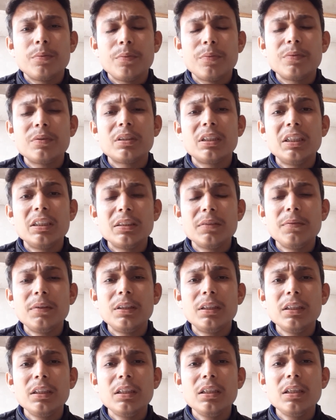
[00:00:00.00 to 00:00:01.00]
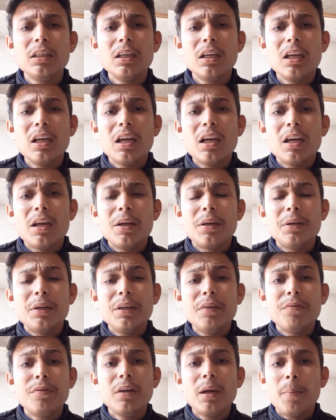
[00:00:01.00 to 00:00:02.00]
sensitivity.
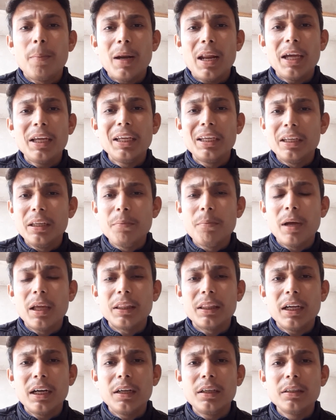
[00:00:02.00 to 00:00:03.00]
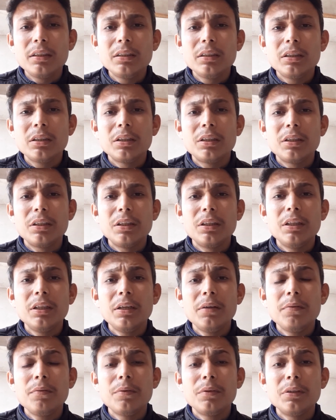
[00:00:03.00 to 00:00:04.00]
If we apply any method,
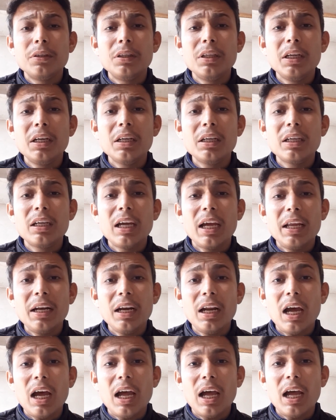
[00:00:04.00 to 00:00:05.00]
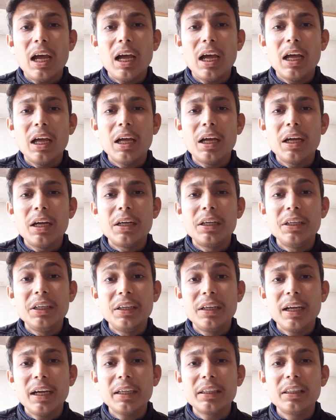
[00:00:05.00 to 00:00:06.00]
then can
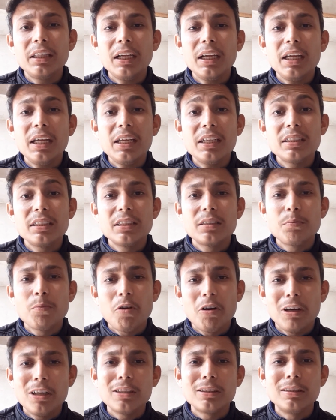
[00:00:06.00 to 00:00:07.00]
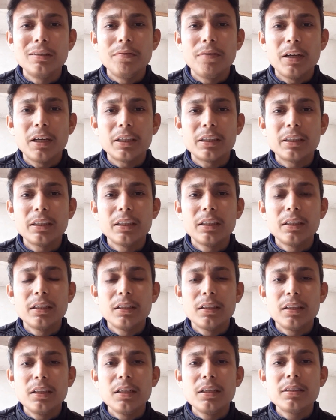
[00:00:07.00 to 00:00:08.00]
detect the is smallest defect,
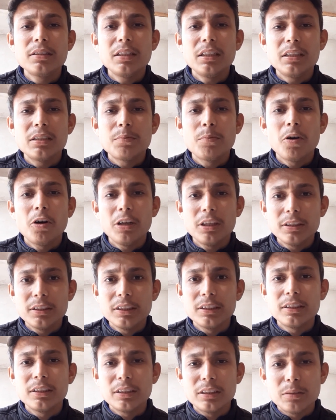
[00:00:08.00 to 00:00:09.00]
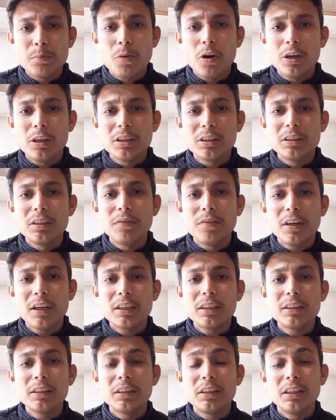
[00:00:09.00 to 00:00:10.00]
is the smallest
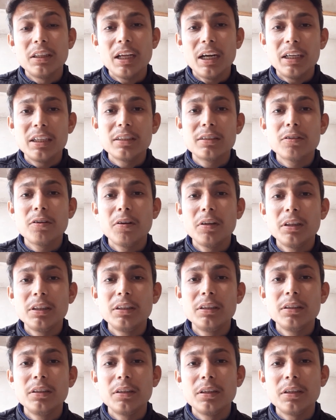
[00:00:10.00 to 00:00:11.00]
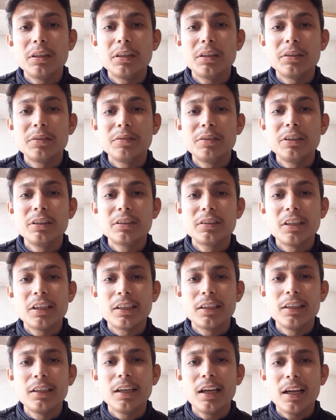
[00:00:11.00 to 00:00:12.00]
defect. That is called this
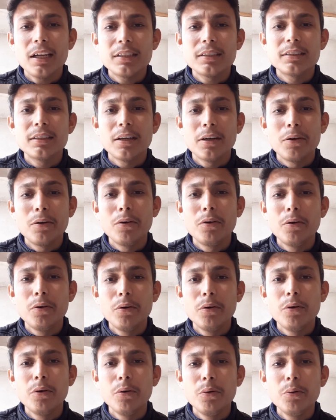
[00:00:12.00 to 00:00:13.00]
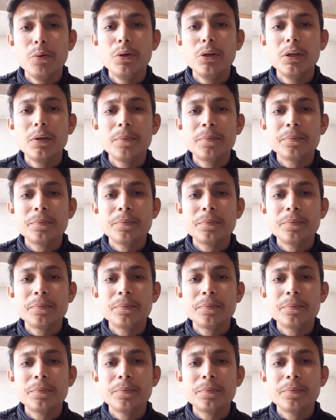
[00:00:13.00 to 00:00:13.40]
technique has the good